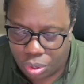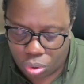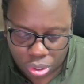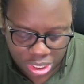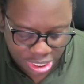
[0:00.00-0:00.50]

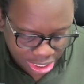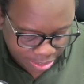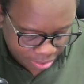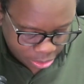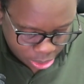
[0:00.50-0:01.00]
or a
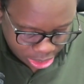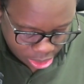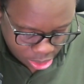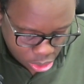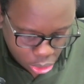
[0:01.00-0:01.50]
silver
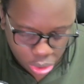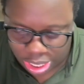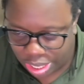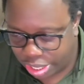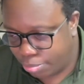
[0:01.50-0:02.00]
one, or
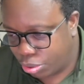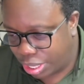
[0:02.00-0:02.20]
a rainbow